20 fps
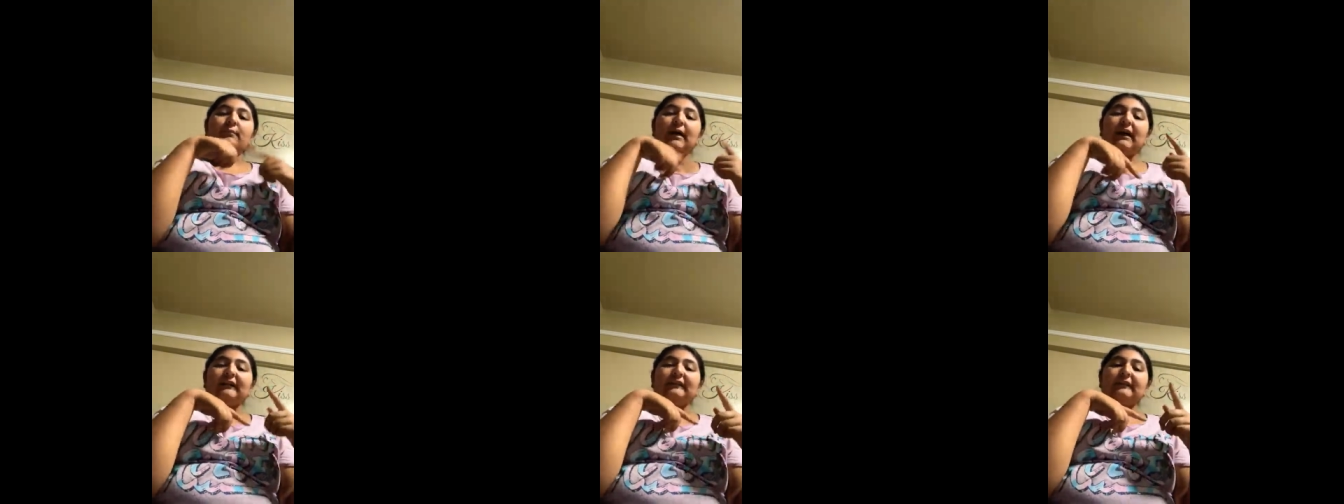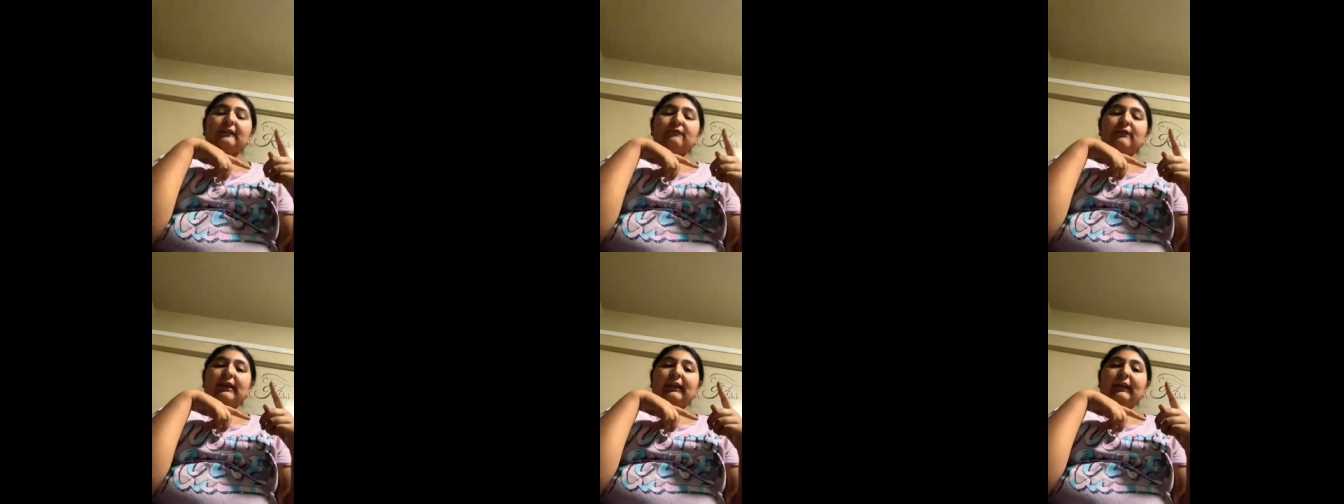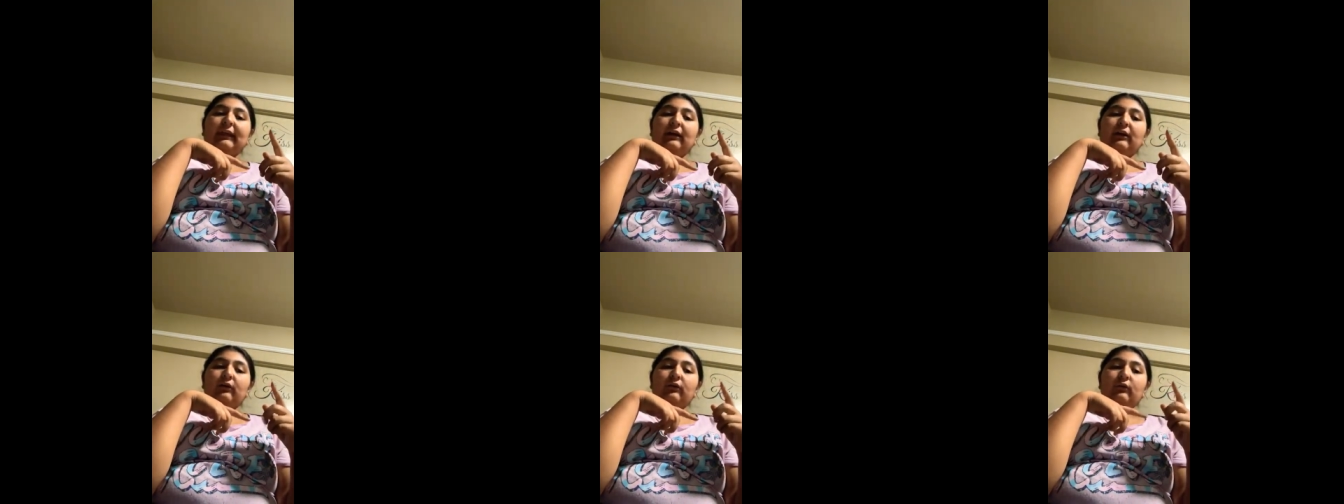back the
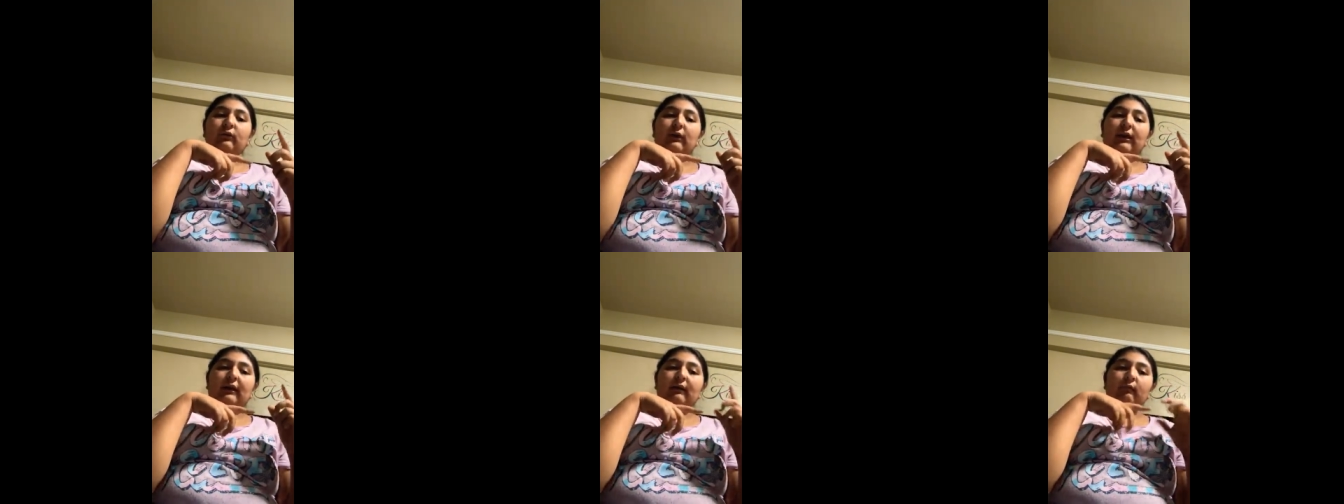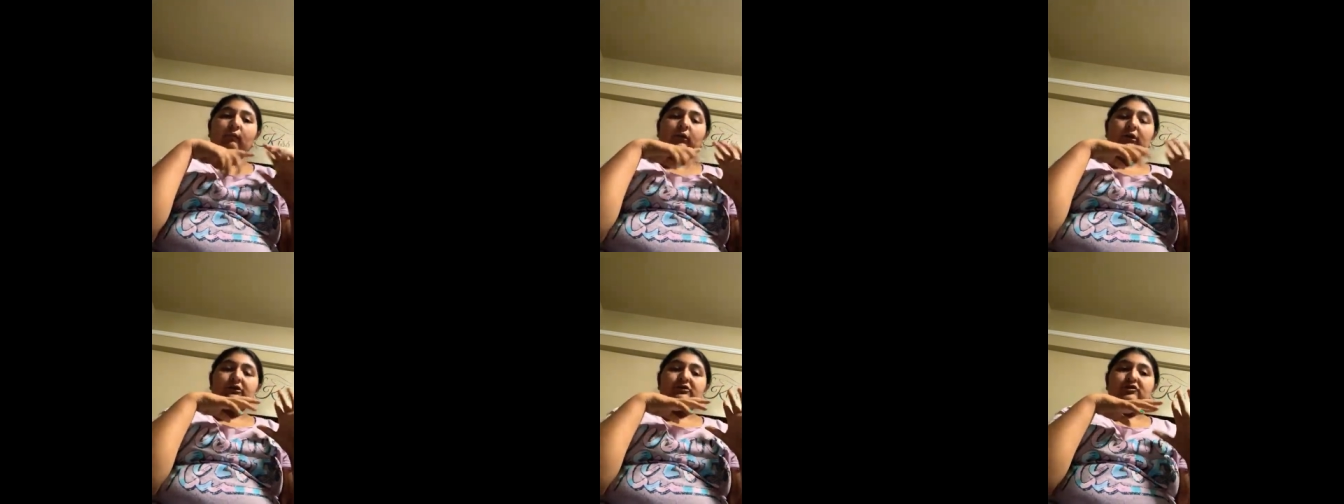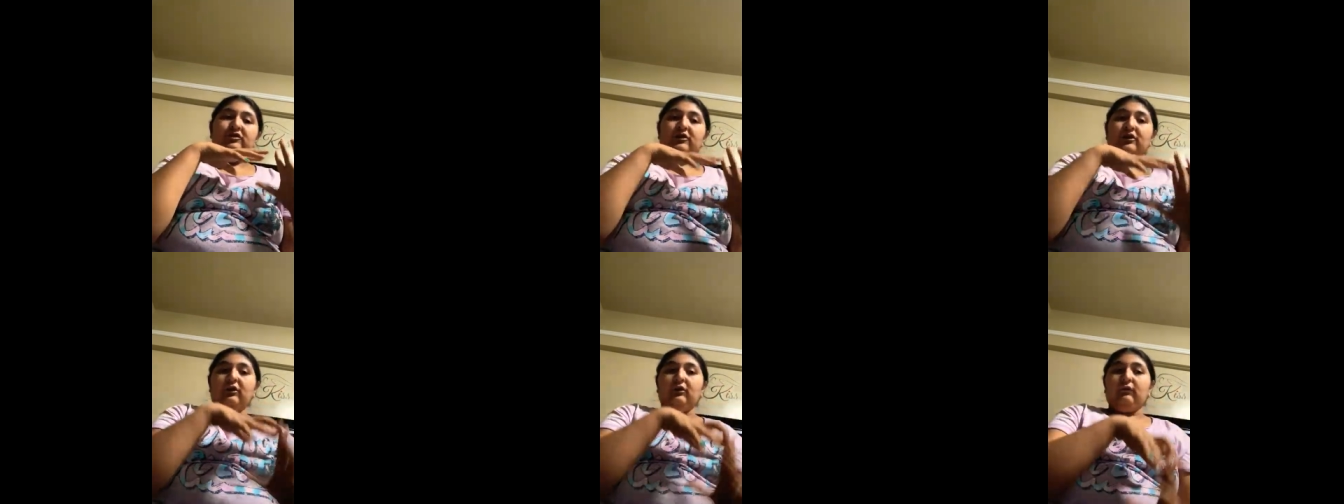video and
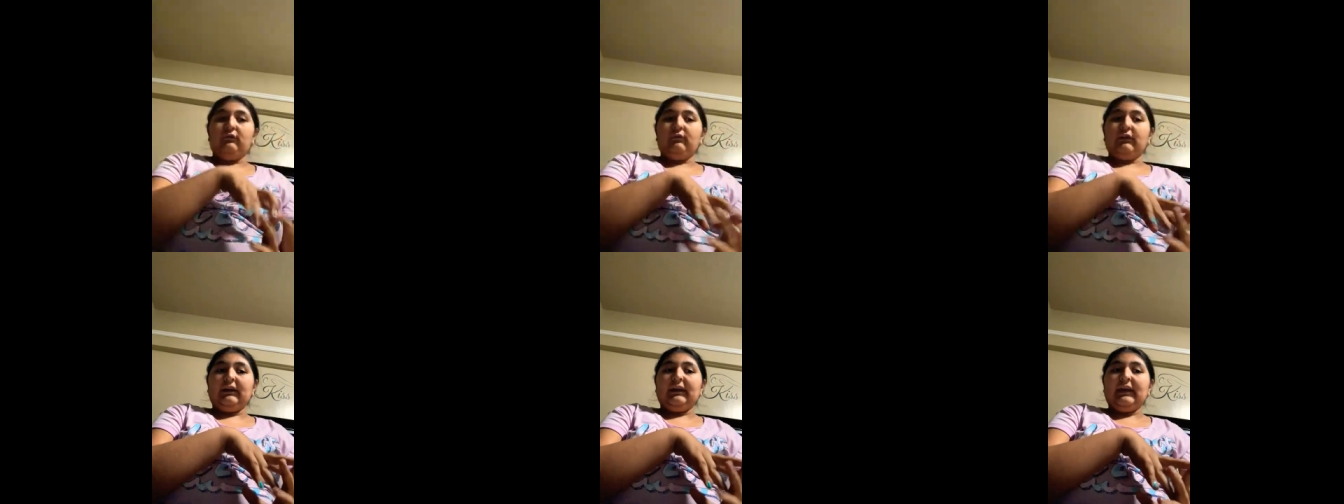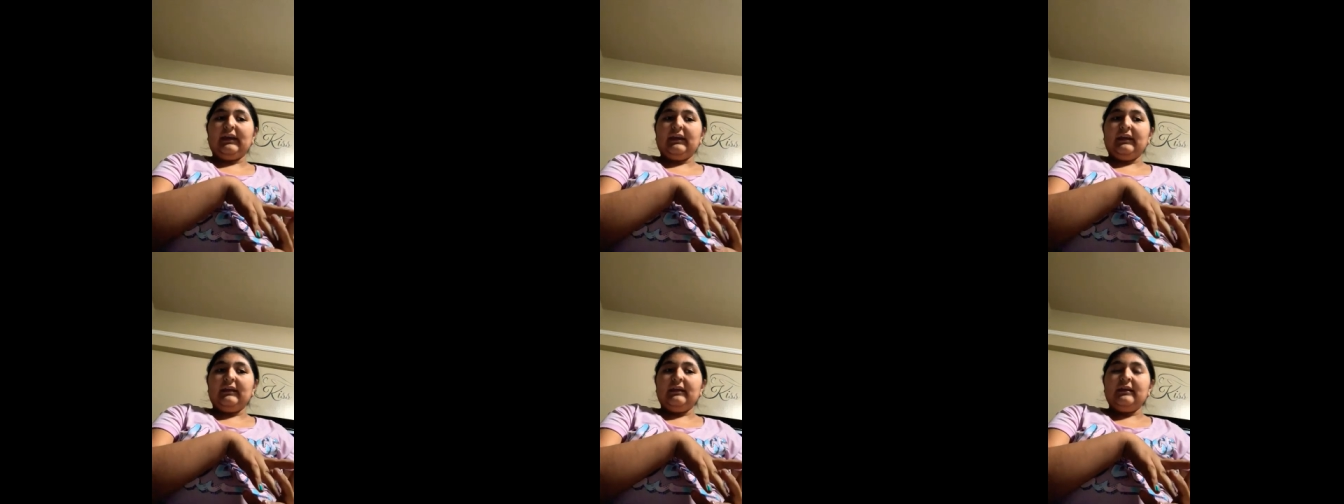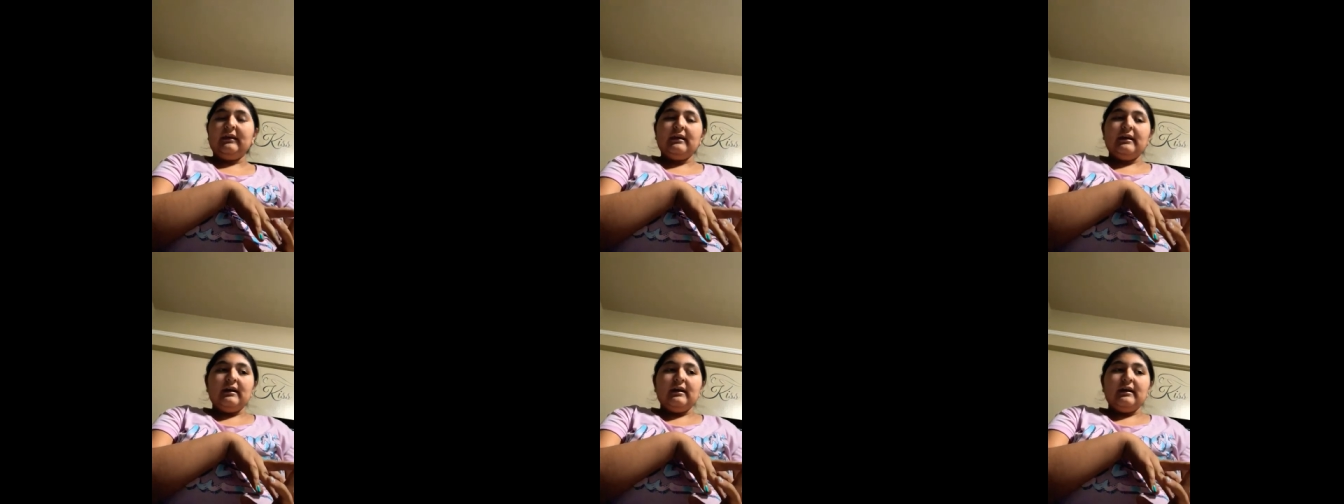watch it over again.